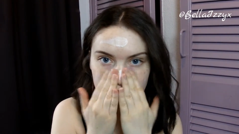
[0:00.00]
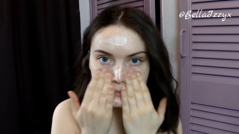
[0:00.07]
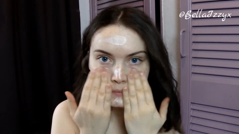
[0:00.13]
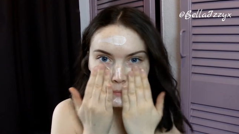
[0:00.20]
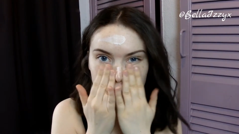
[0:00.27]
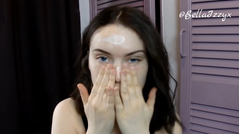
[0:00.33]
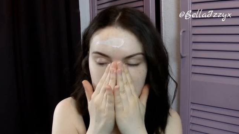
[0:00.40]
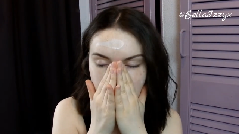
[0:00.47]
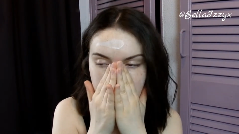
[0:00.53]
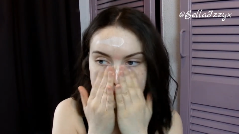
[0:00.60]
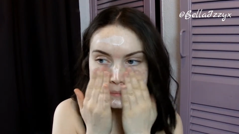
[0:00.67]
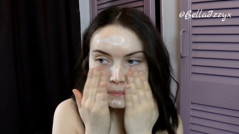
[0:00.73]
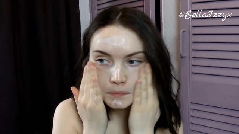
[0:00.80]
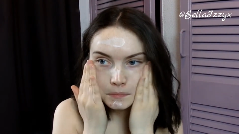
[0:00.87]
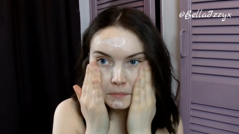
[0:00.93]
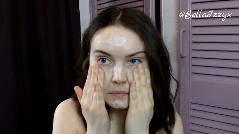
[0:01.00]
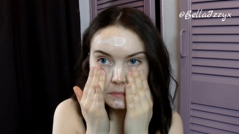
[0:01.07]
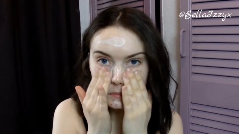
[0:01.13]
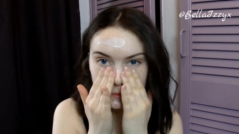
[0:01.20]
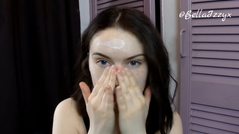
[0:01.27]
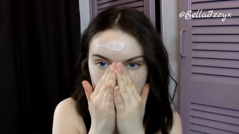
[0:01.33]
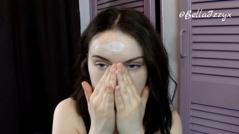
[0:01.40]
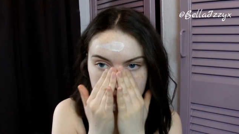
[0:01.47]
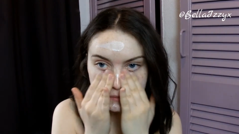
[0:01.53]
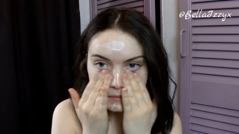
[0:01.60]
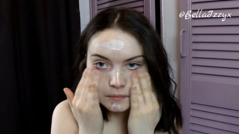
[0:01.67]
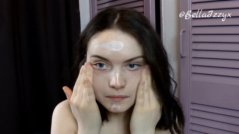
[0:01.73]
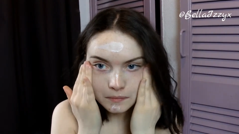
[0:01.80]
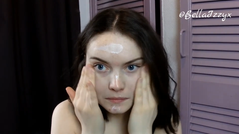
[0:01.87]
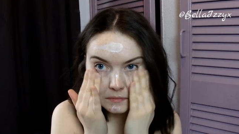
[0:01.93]

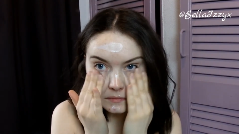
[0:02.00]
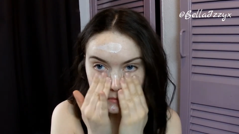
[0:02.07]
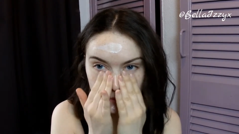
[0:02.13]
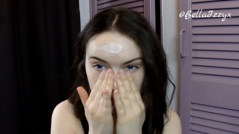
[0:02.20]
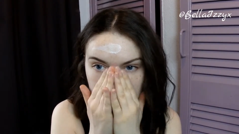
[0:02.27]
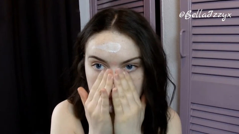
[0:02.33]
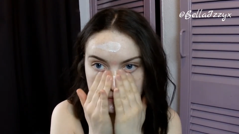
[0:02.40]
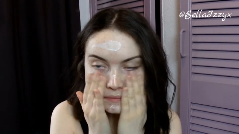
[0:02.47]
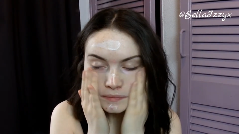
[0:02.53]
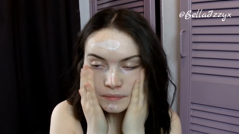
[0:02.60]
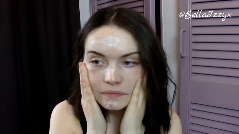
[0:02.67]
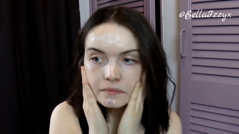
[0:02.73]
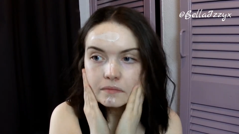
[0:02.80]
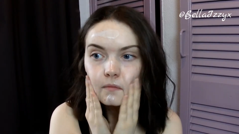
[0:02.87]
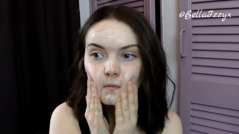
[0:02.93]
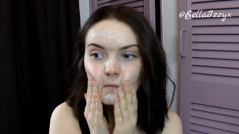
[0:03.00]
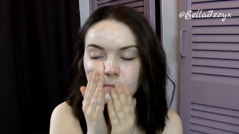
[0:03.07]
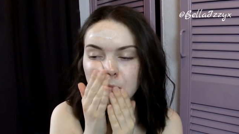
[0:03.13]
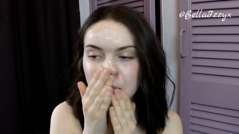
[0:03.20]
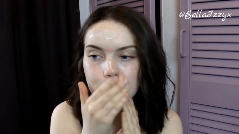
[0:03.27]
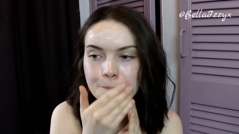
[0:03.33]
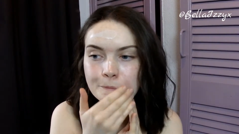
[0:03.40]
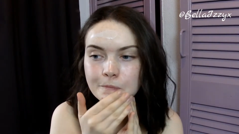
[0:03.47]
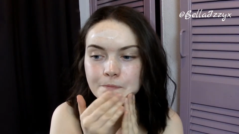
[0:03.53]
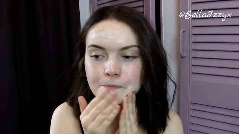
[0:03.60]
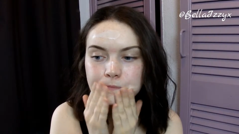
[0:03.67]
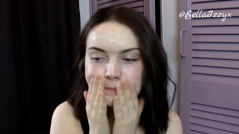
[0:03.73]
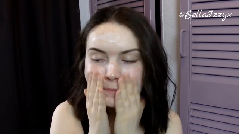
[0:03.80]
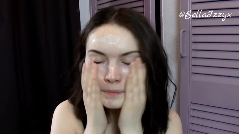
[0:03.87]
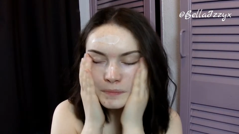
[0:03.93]

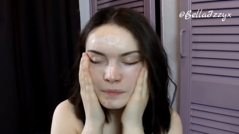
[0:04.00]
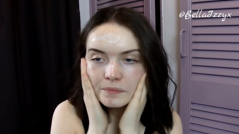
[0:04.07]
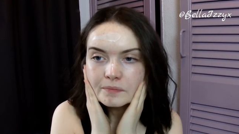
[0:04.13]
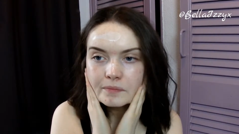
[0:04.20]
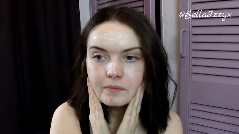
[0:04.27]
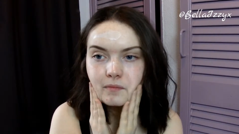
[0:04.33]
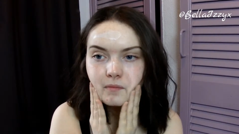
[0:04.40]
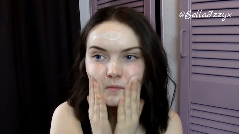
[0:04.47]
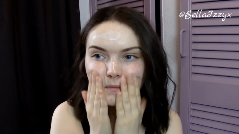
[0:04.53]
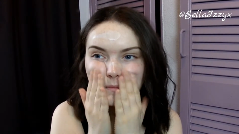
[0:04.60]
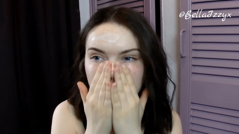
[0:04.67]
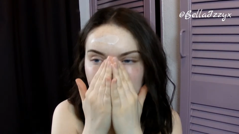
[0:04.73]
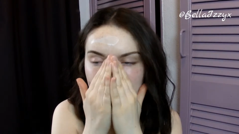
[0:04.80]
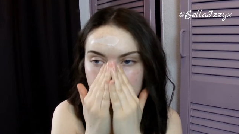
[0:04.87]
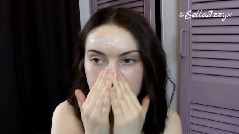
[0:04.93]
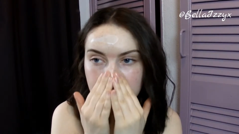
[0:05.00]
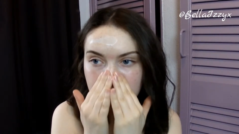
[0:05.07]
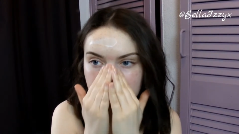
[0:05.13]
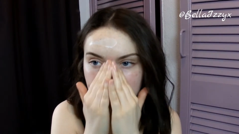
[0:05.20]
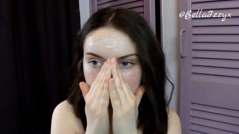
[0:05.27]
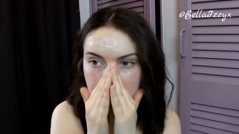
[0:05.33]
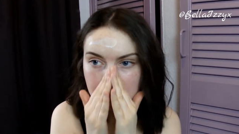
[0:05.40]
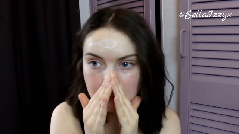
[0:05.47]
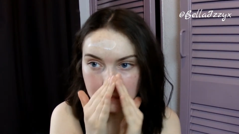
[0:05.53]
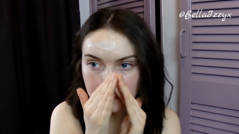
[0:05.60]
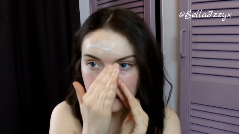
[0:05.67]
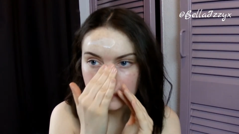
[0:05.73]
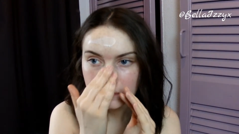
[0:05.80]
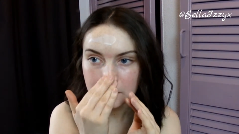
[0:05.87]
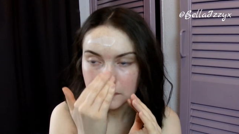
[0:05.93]

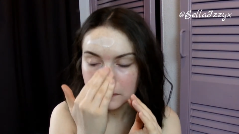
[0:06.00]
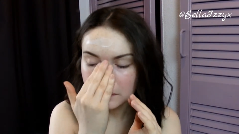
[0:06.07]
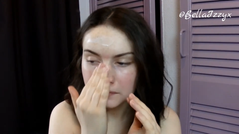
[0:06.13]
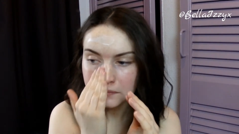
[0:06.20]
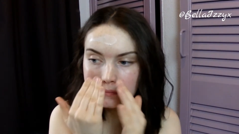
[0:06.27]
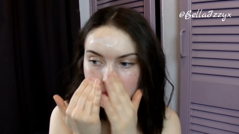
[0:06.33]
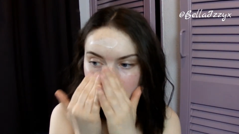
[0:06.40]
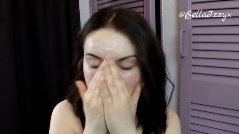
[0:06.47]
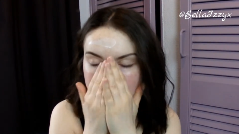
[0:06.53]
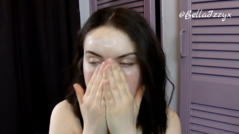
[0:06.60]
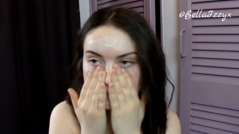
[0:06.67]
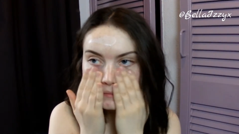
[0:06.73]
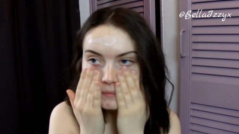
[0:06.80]
Nothing is said.